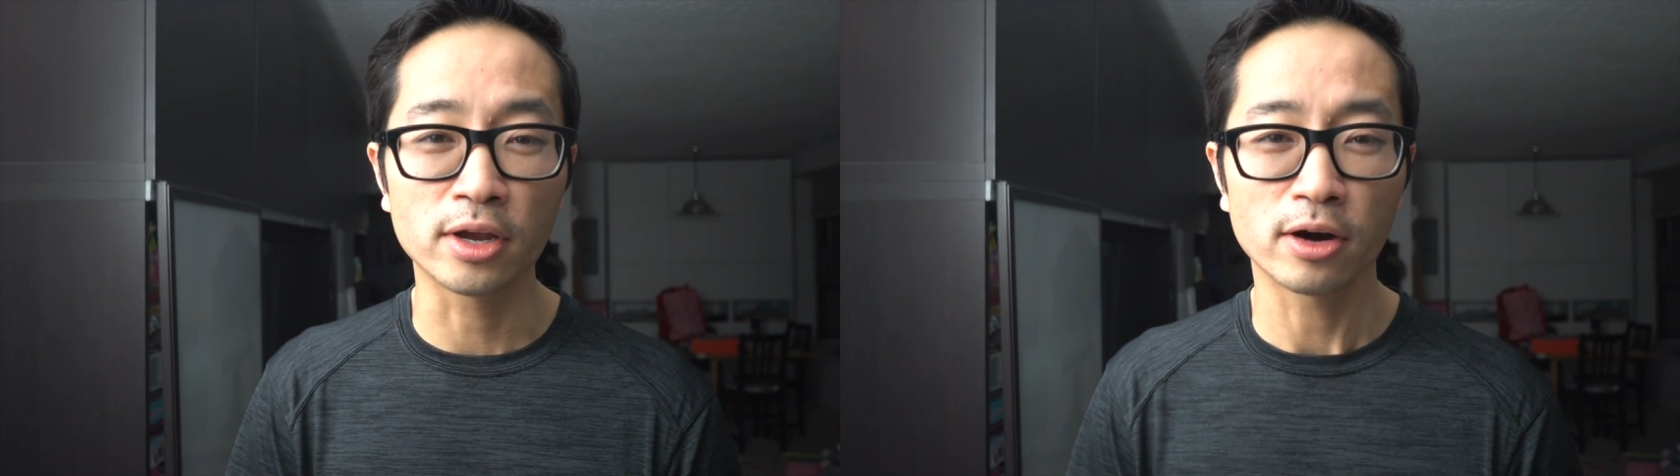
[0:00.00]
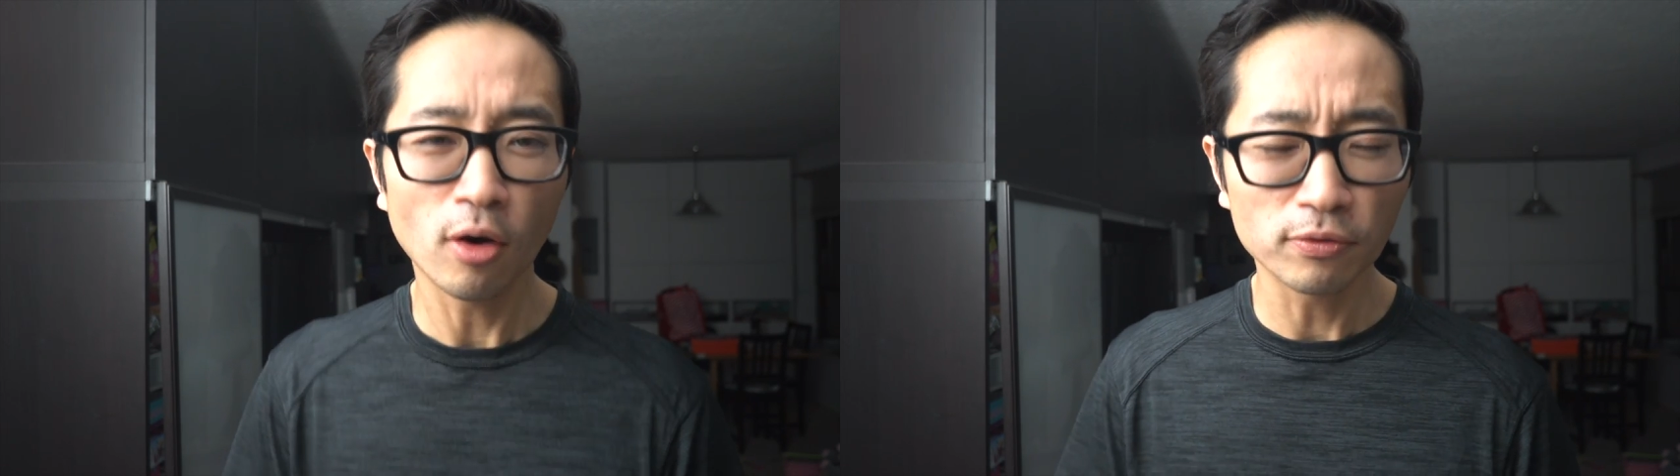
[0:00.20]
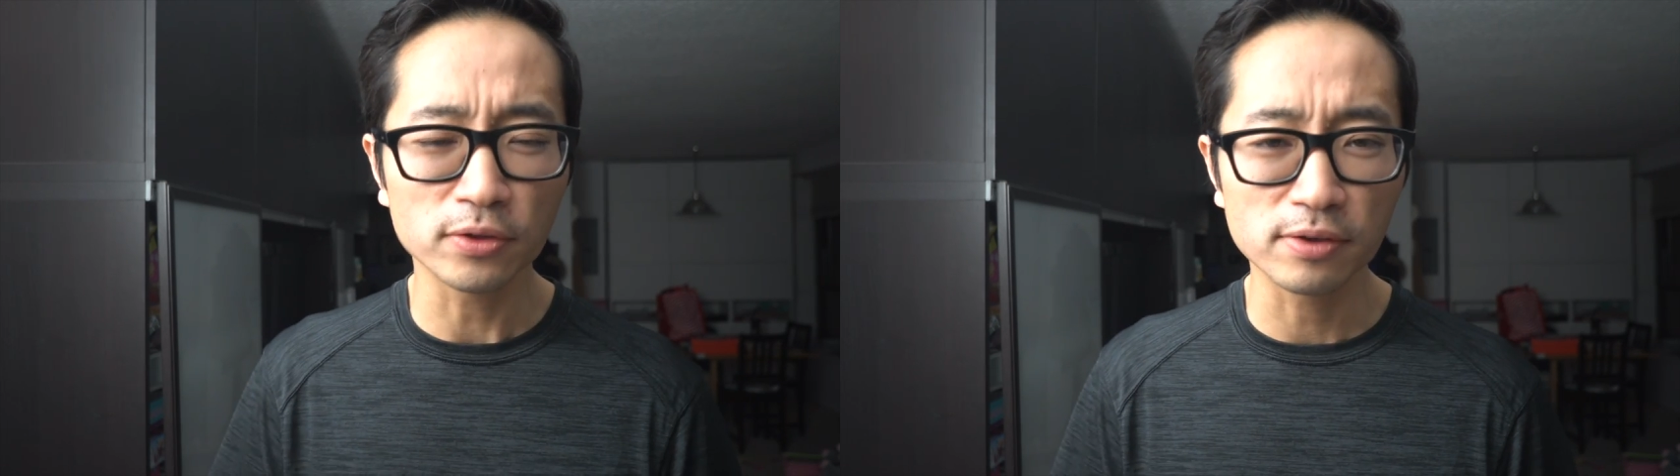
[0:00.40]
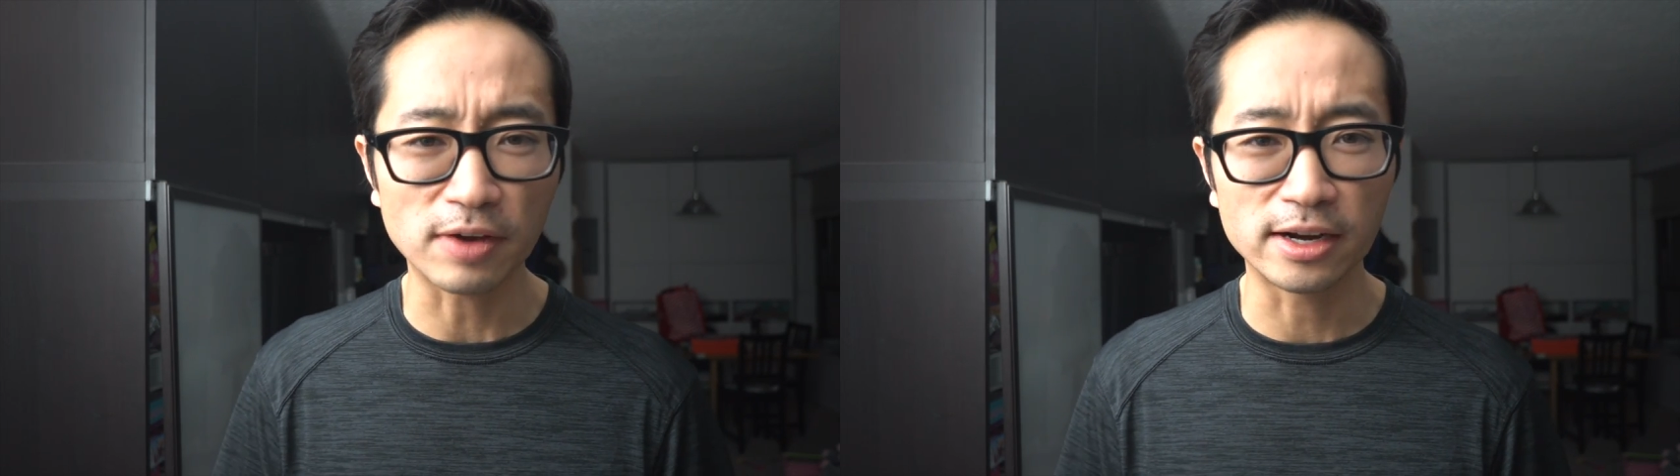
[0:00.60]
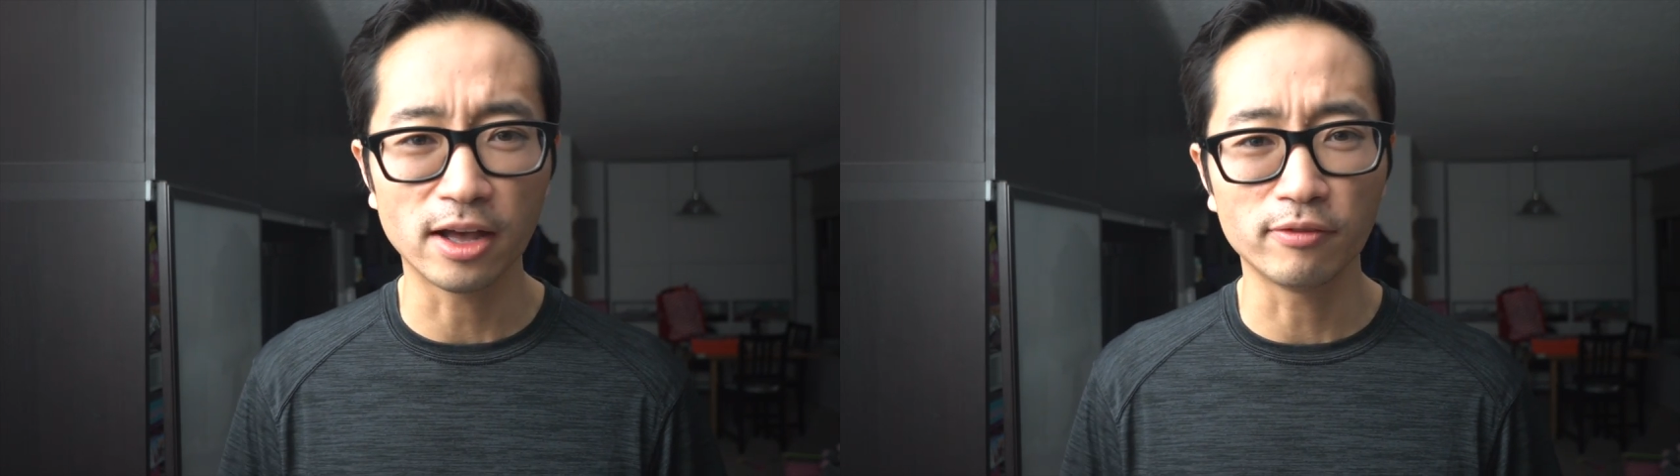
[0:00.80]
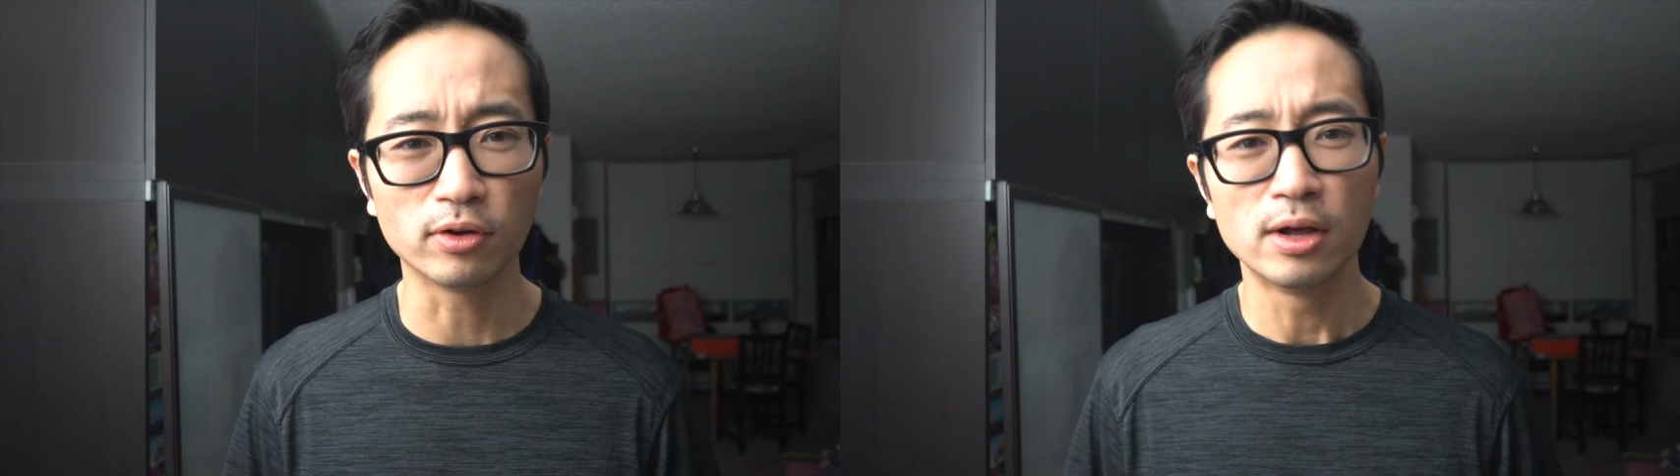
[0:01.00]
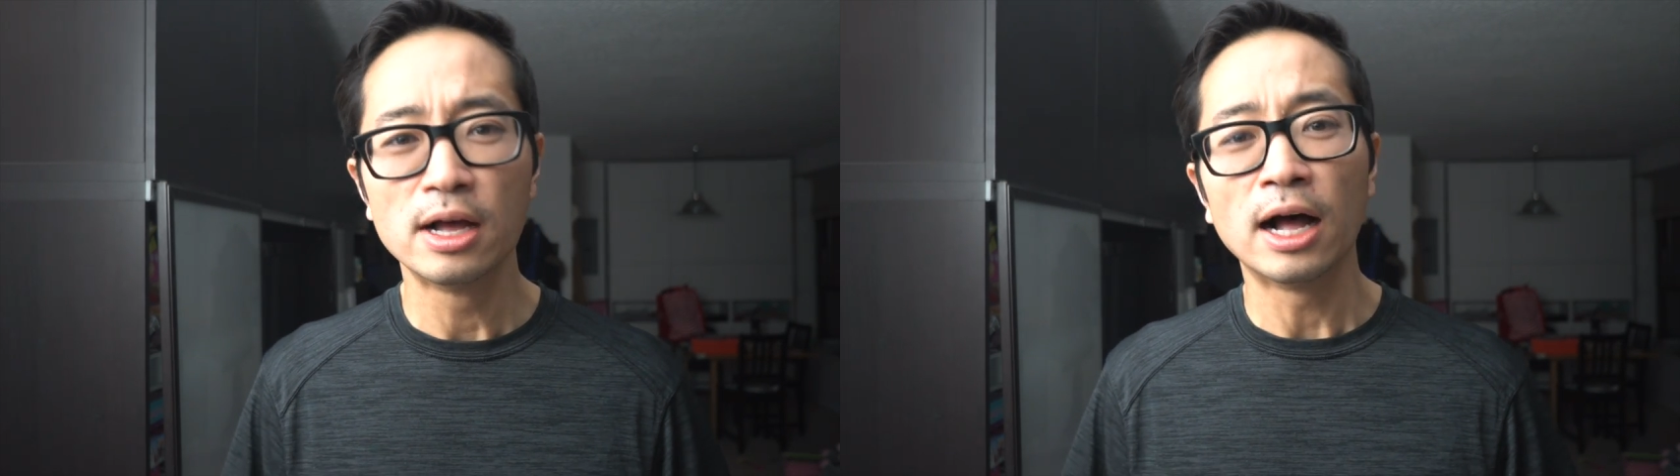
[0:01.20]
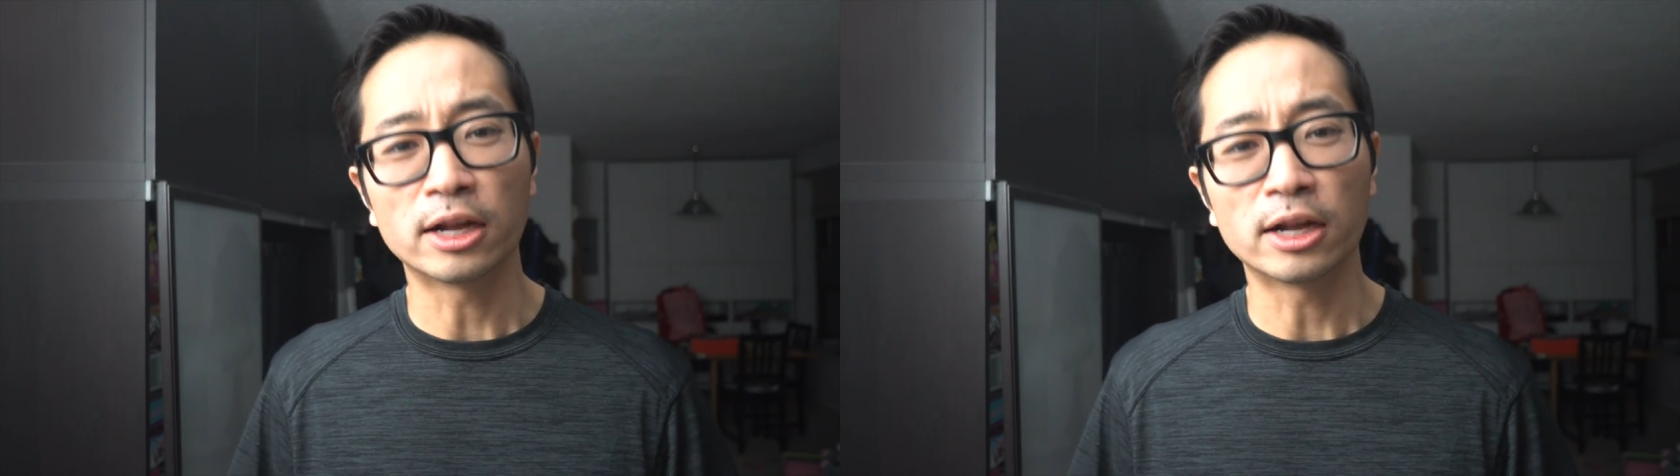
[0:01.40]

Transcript: gear. Hopefully you find it helpful.